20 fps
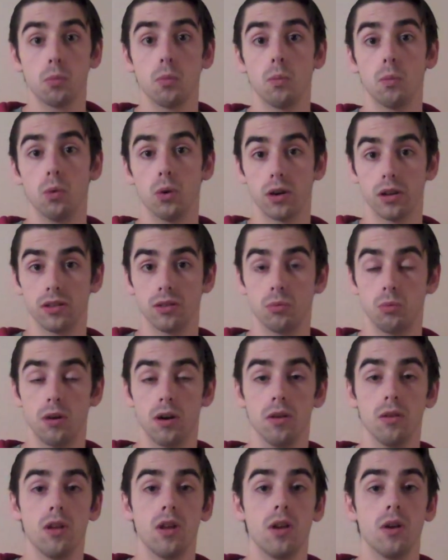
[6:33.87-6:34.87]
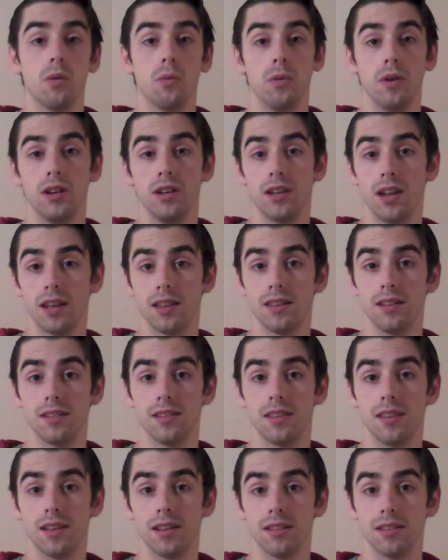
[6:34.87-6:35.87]
work as well, when you take these
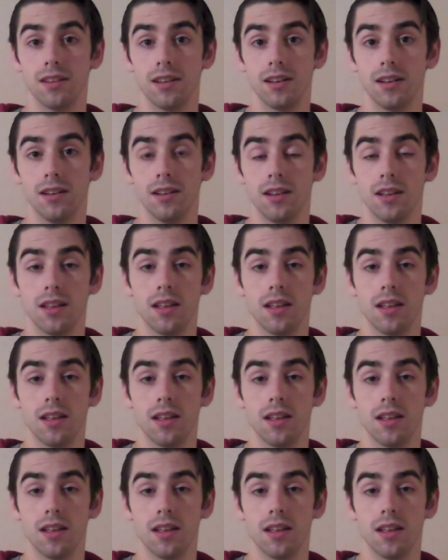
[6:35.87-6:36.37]
things in,